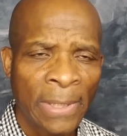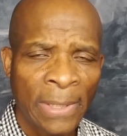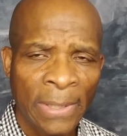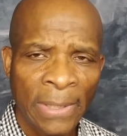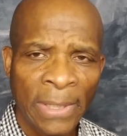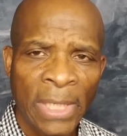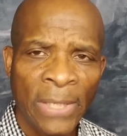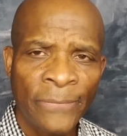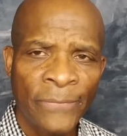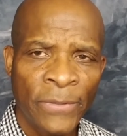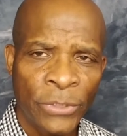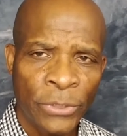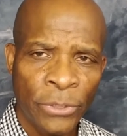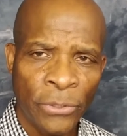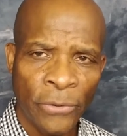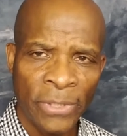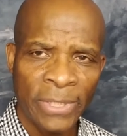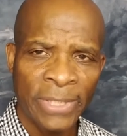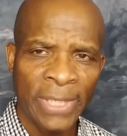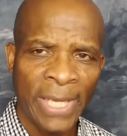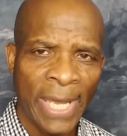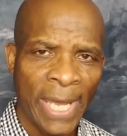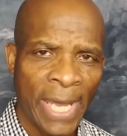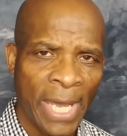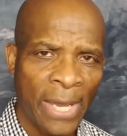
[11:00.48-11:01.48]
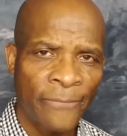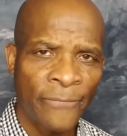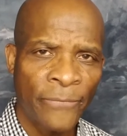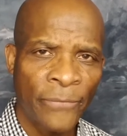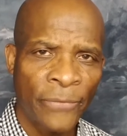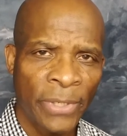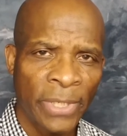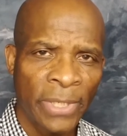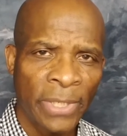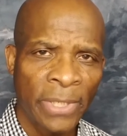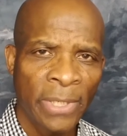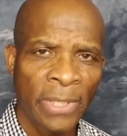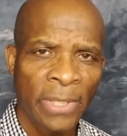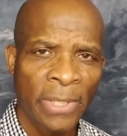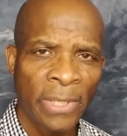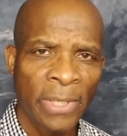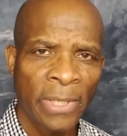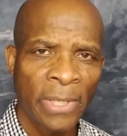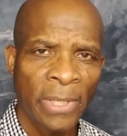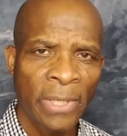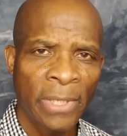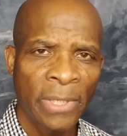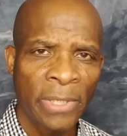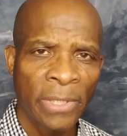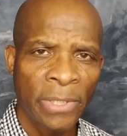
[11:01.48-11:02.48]
leave the church every
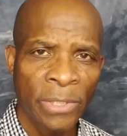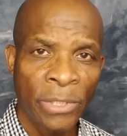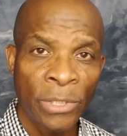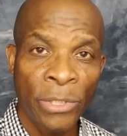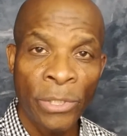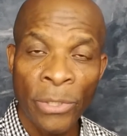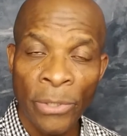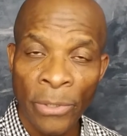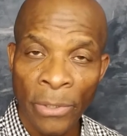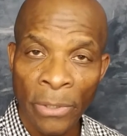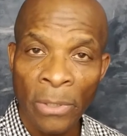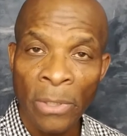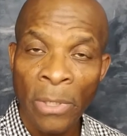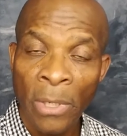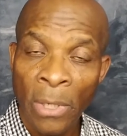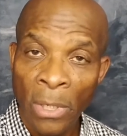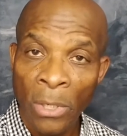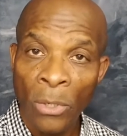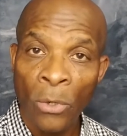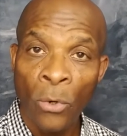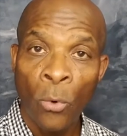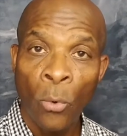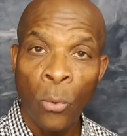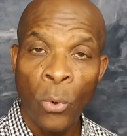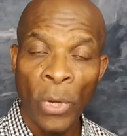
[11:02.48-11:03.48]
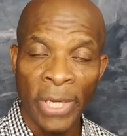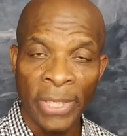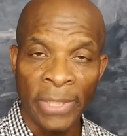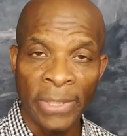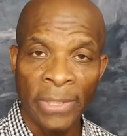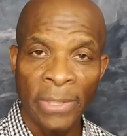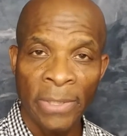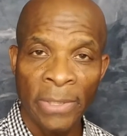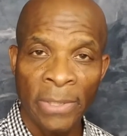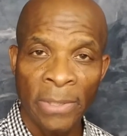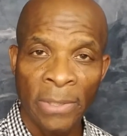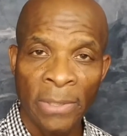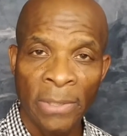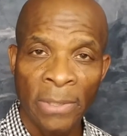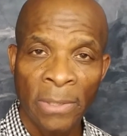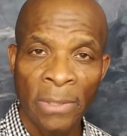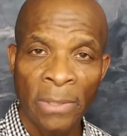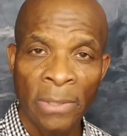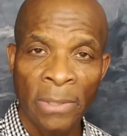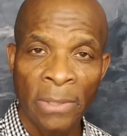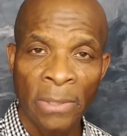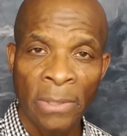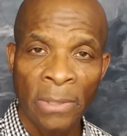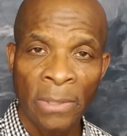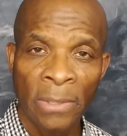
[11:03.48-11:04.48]
year, quit
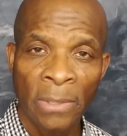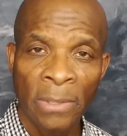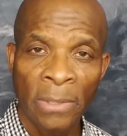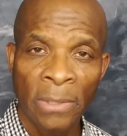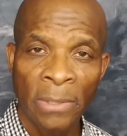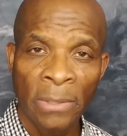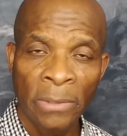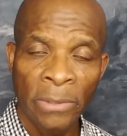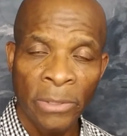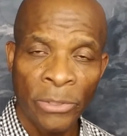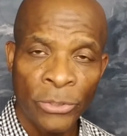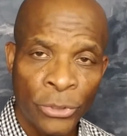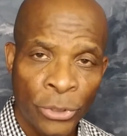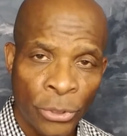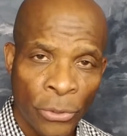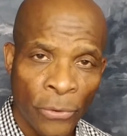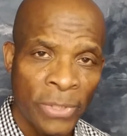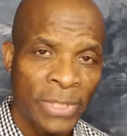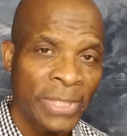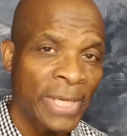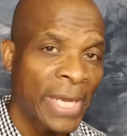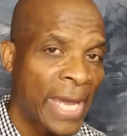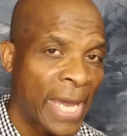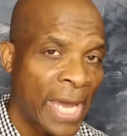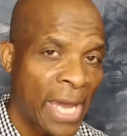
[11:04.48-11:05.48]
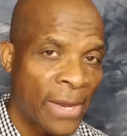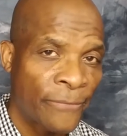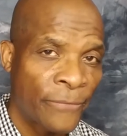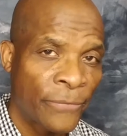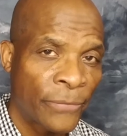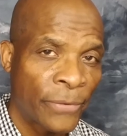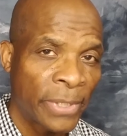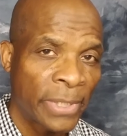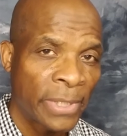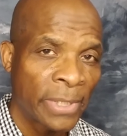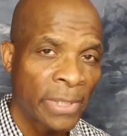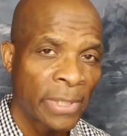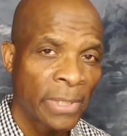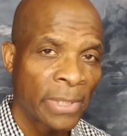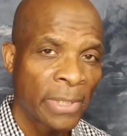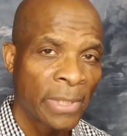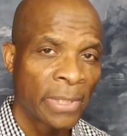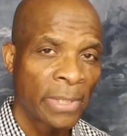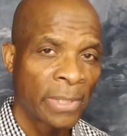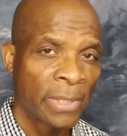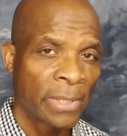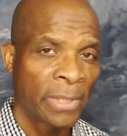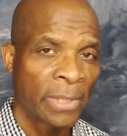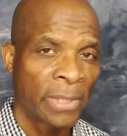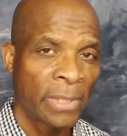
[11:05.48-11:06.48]
the church every
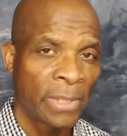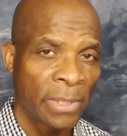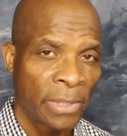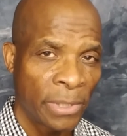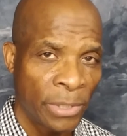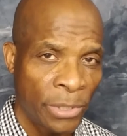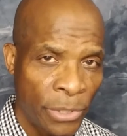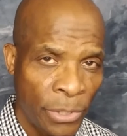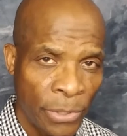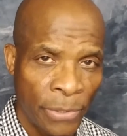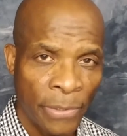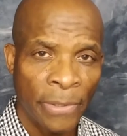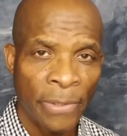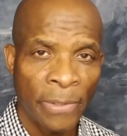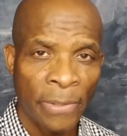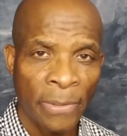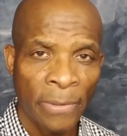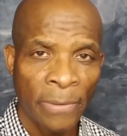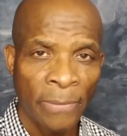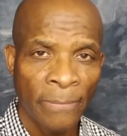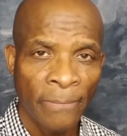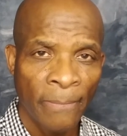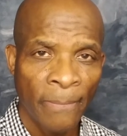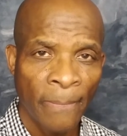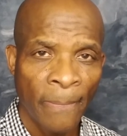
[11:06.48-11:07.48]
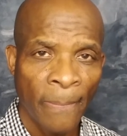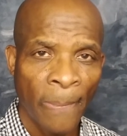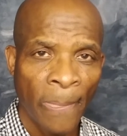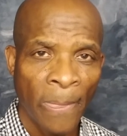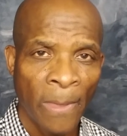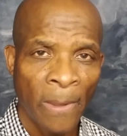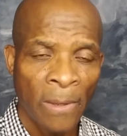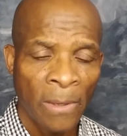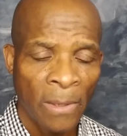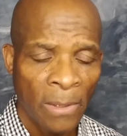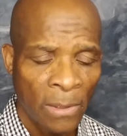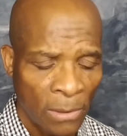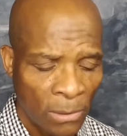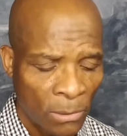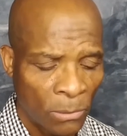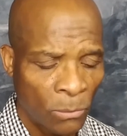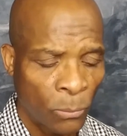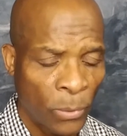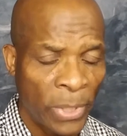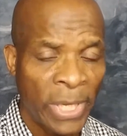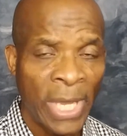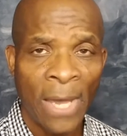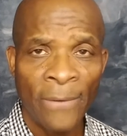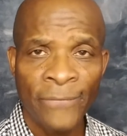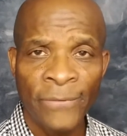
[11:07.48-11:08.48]
year.
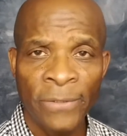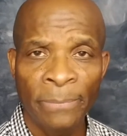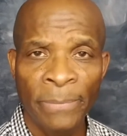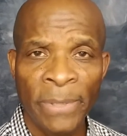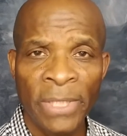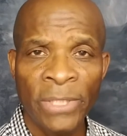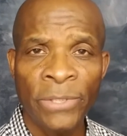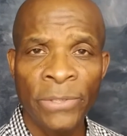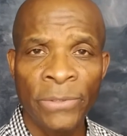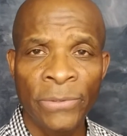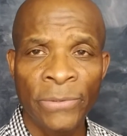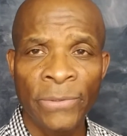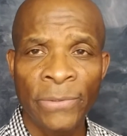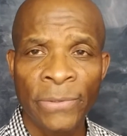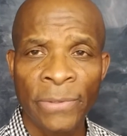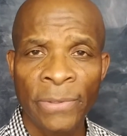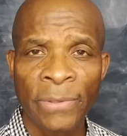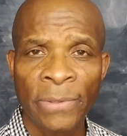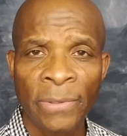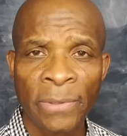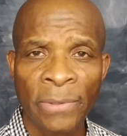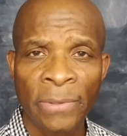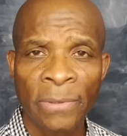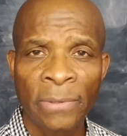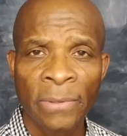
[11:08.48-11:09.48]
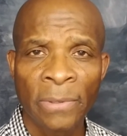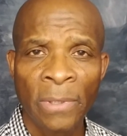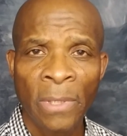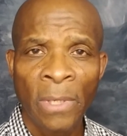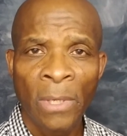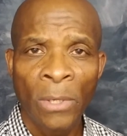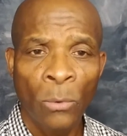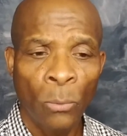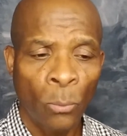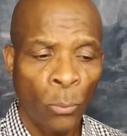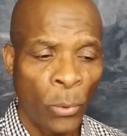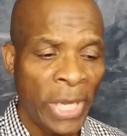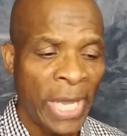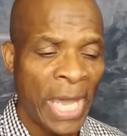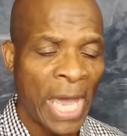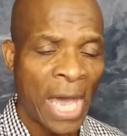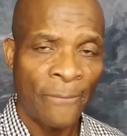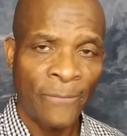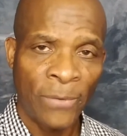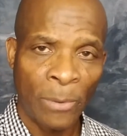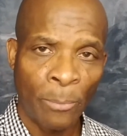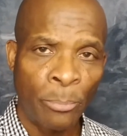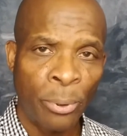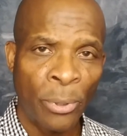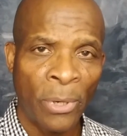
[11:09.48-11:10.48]
We have some issues. We have
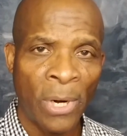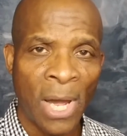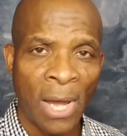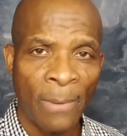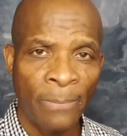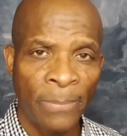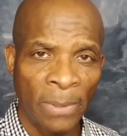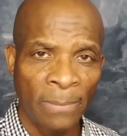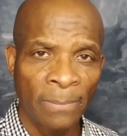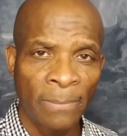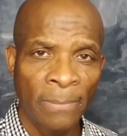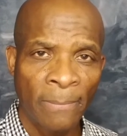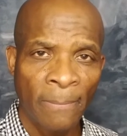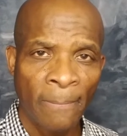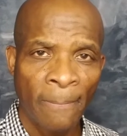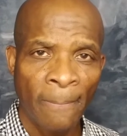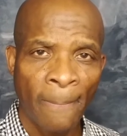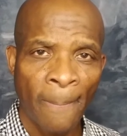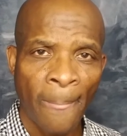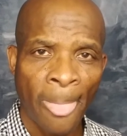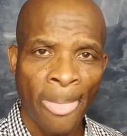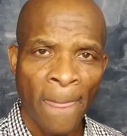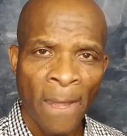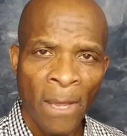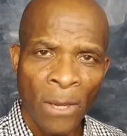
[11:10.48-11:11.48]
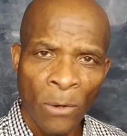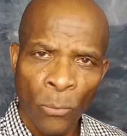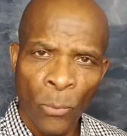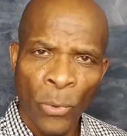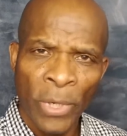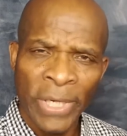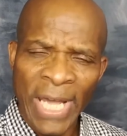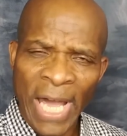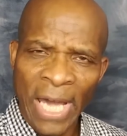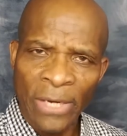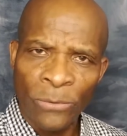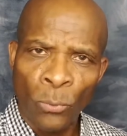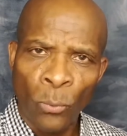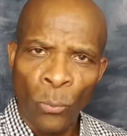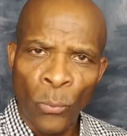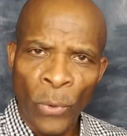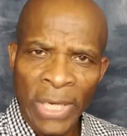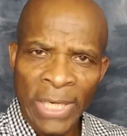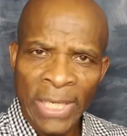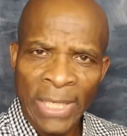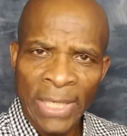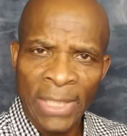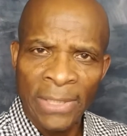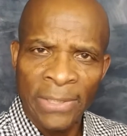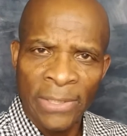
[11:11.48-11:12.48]
a problem. We're not
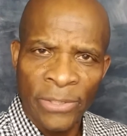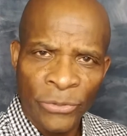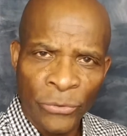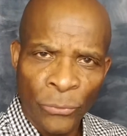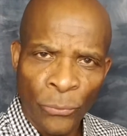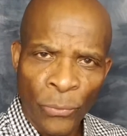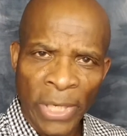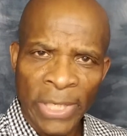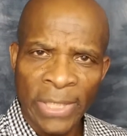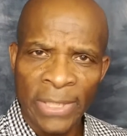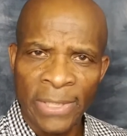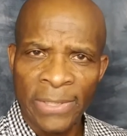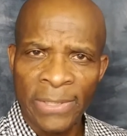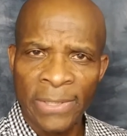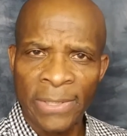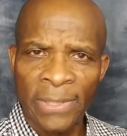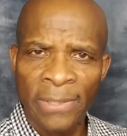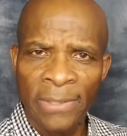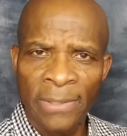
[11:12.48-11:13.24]
winning in this race.